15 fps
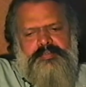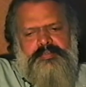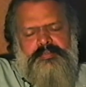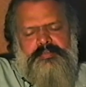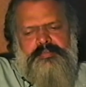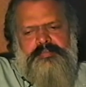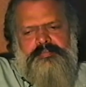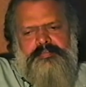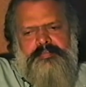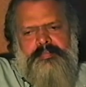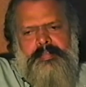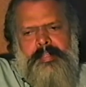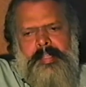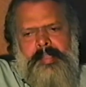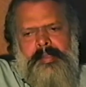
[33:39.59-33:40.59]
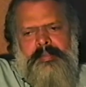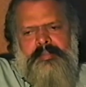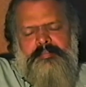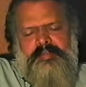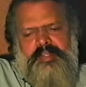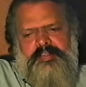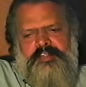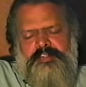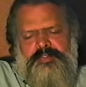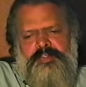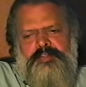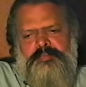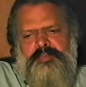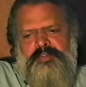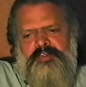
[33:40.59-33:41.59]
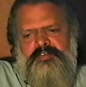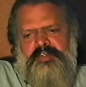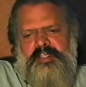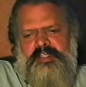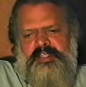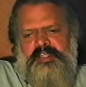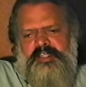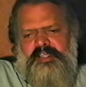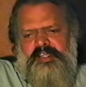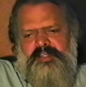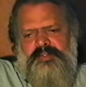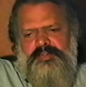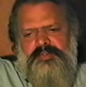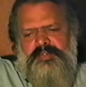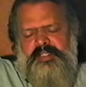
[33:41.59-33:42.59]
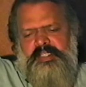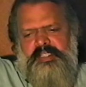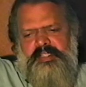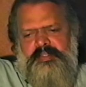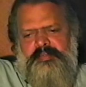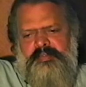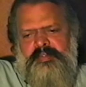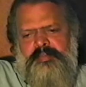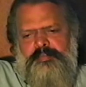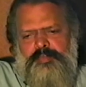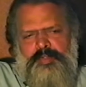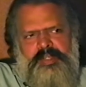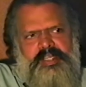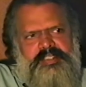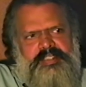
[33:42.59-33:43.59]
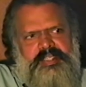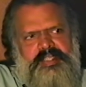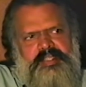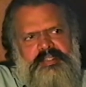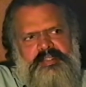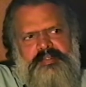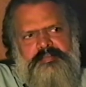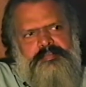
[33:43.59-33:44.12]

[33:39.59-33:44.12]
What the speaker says: So, but I was doing more work in cartoon, book design,